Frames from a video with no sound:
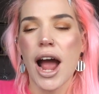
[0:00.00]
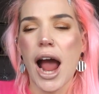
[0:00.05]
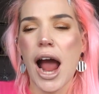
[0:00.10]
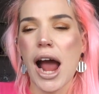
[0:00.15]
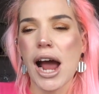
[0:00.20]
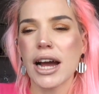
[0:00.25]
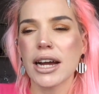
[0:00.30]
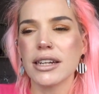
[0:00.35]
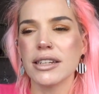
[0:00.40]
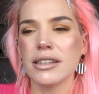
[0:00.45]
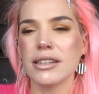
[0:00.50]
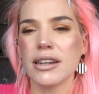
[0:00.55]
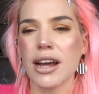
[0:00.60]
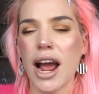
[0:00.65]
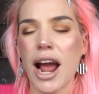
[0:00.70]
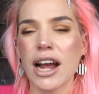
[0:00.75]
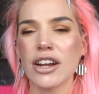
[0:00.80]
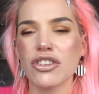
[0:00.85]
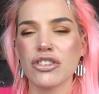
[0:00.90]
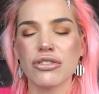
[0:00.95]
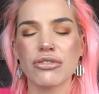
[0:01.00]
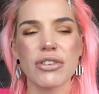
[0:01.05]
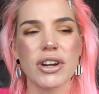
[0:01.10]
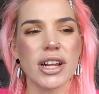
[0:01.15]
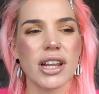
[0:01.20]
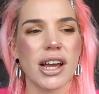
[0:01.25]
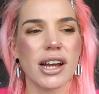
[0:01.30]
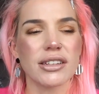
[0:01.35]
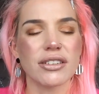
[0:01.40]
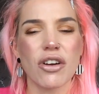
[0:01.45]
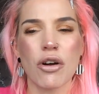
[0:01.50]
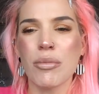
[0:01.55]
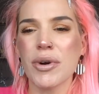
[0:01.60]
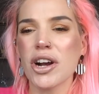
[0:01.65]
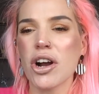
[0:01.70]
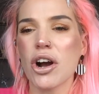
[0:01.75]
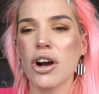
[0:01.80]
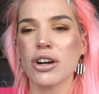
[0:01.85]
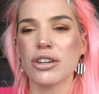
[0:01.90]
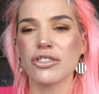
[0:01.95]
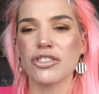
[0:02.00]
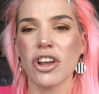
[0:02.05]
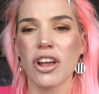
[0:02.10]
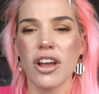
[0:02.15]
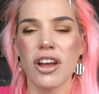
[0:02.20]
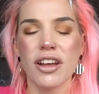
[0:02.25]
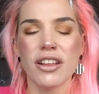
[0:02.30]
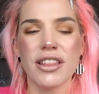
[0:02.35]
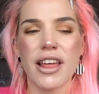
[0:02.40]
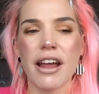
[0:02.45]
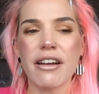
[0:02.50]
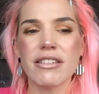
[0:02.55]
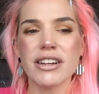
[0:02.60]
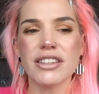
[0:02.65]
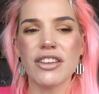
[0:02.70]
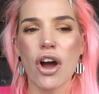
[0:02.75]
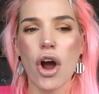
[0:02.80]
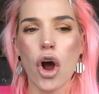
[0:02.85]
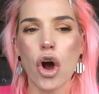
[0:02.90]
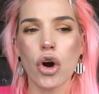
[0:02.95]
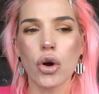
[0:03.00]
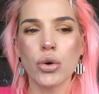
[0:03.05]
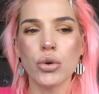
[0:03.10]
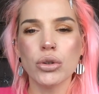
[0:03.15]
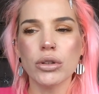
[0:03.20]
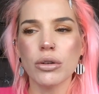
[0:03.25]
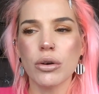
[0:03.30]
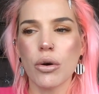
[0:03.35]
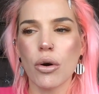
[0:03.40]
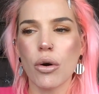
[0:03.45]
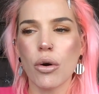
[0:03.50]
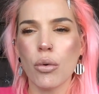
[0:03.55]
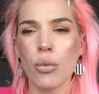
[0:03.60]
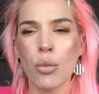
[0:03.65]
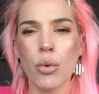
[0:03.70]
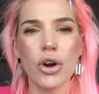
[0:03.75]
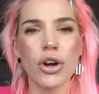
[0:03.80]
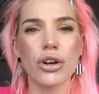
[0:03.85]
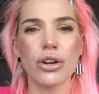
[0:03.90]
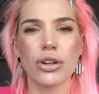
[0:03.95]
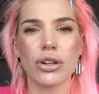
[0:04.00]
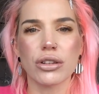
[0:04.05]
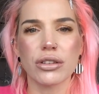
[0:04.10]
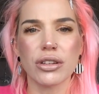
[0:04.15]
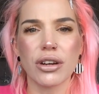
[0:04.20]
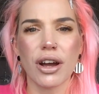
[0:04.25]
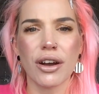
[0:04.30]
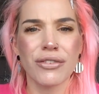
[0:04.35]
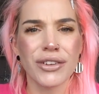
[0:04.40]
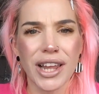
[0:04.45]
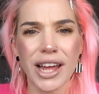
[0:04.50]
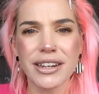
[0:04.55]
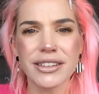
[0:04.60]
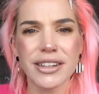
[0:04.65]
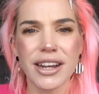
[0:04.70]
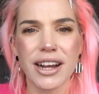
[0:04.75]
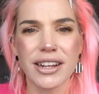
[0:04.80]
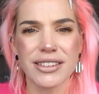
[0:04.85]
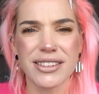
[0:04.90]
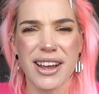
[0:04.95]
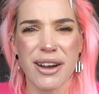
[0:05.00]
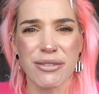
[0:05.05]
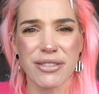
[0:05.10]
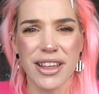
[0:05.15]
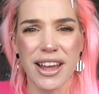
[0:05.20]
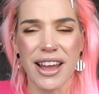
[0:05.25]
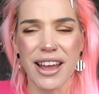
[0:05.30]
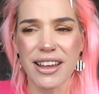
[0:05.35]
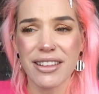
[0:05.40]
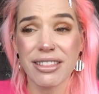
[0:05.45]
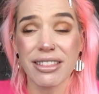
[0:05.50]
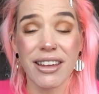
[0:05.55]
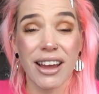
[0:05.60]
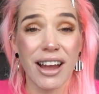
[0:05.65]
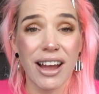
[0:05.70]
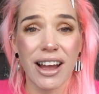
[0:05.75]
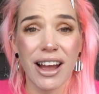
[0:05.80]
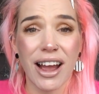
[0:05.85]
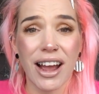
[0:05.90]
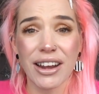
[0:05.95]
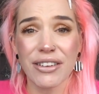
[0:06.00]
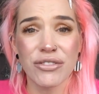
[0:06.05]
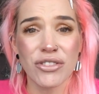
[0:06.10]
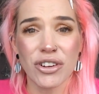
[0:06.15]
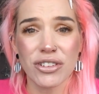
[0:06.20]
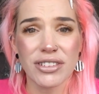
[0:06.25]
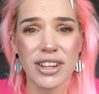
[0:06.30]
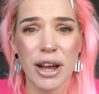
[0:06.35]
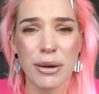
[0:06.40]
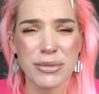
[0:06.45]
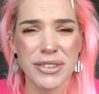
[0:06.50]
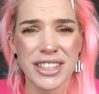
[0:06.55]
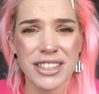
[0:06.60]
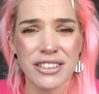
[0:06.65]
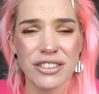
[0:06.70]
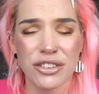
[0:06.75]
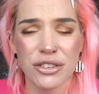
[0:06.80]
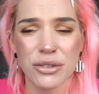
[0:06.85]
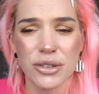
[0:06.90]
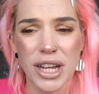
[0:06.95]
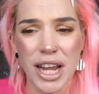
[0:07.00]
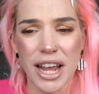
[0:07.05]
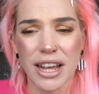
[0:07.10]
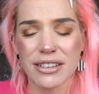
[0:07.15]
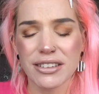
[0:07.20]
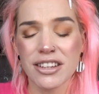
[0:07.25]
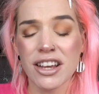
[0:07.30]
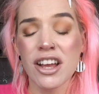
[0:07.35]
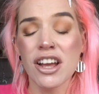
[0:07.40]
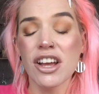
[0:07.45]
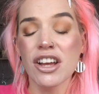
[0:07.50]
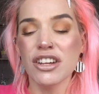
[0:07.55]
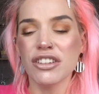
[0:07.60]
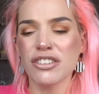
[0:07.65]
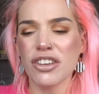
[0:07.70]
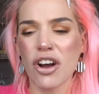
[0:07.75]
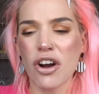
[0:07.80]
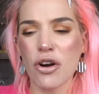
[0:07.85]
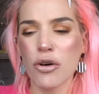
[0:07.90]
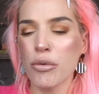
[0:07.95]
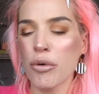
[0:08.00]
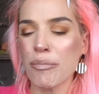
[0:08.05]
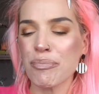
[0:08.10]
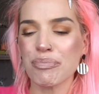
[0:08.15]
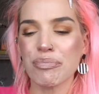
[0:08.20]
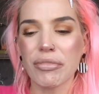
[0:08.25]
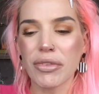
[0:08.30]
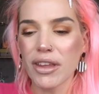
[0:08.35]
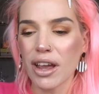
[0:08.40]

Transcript: and I just realised, oh my gosh, there is a whole world of lanyards out there that I've not tapped into yet. So